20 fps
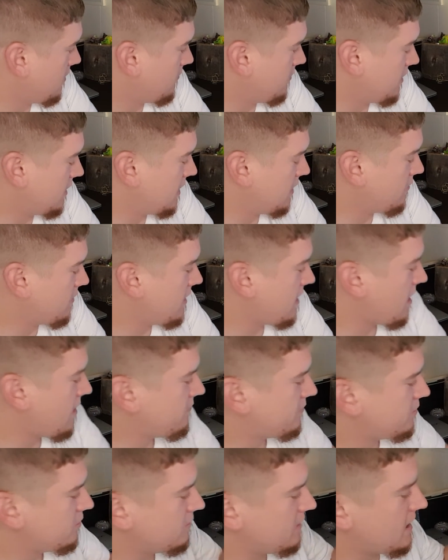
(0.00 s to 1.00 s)
But anyway,
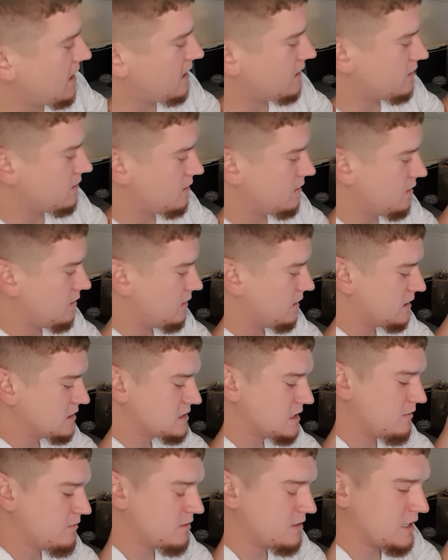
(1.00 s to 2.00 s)
after that, gets
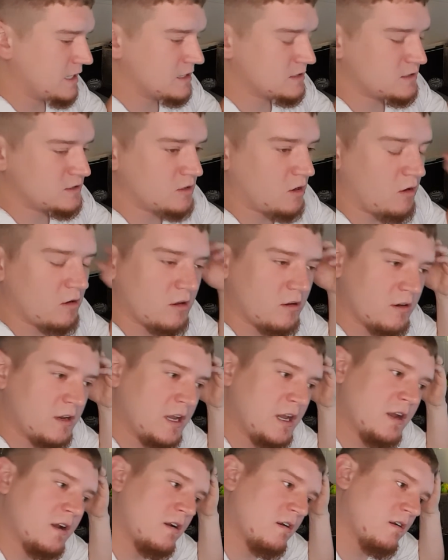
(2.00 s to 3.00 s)
everything installed on
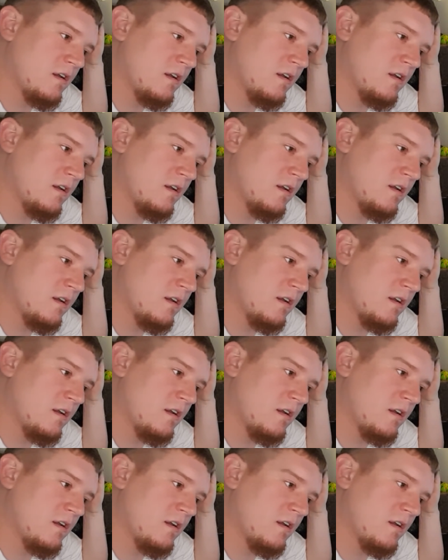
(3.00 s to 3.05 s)
here.